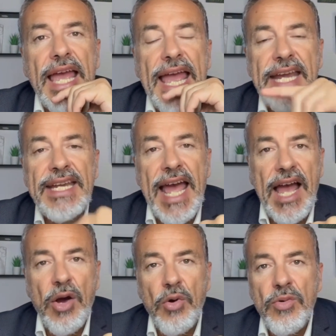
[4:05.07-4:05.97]
And
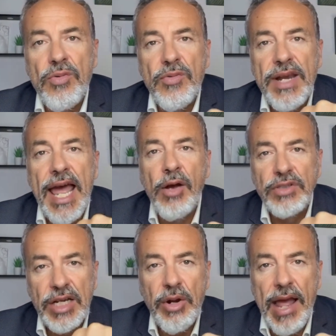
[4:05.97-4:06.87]
now the
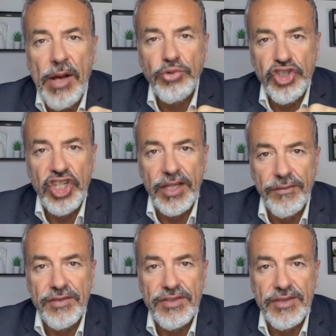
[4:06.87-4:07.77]
ground
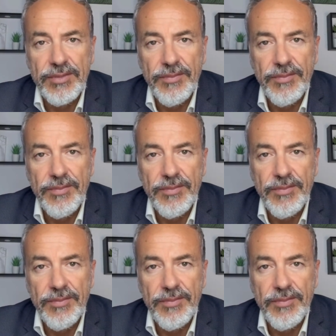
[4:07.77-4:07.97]
shifts.